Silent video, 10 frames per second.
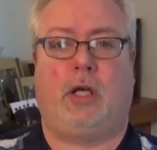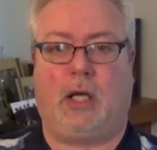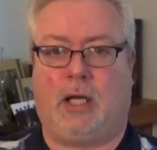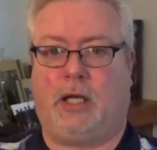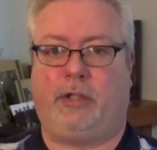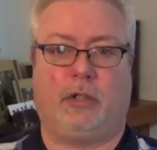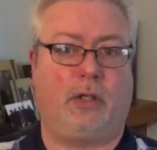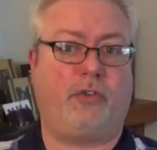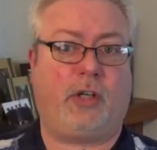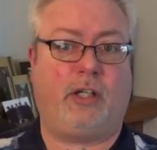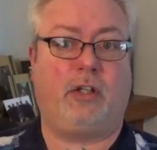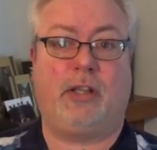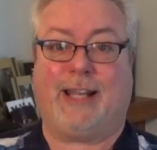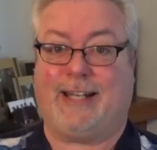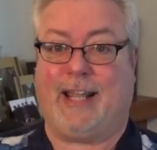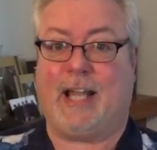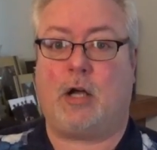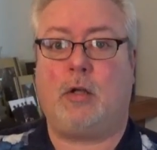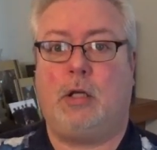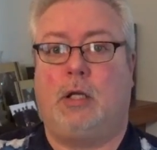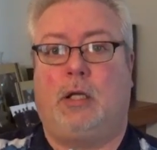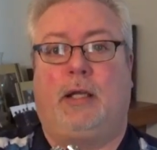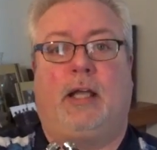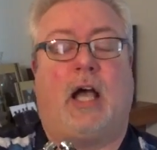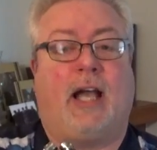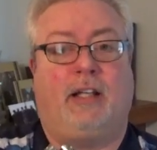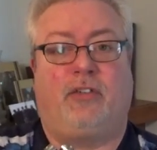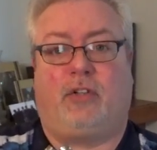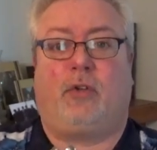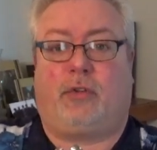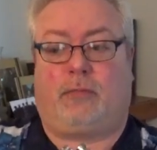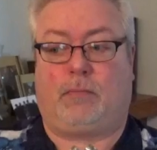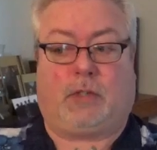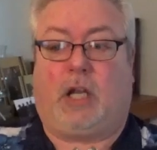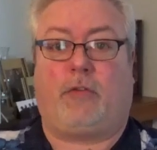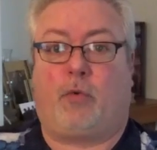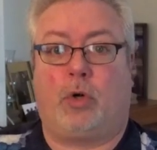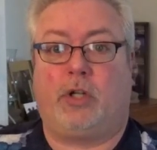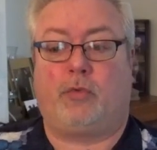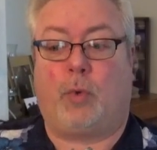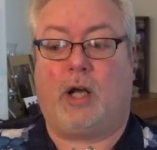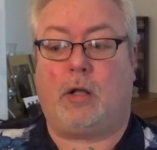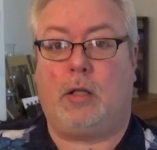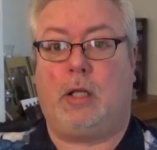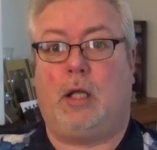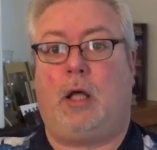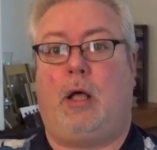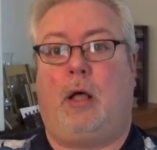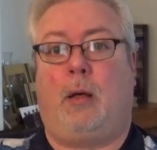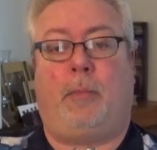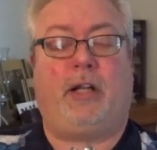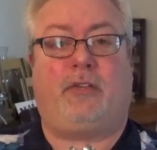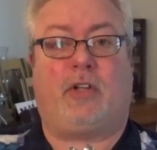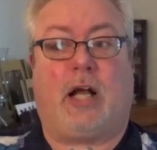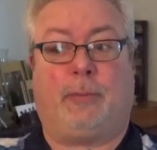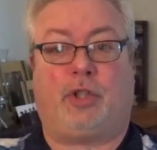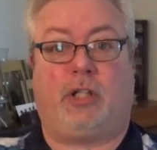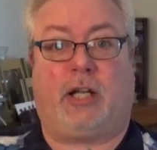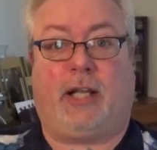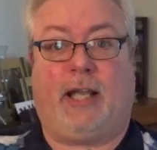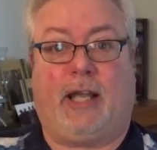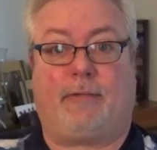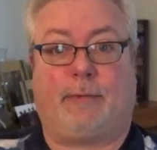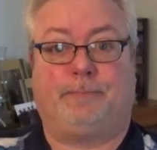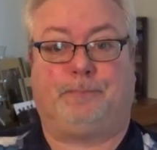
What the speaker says: You're listening to that now. I just don't care for it as well, but it's an option that I have.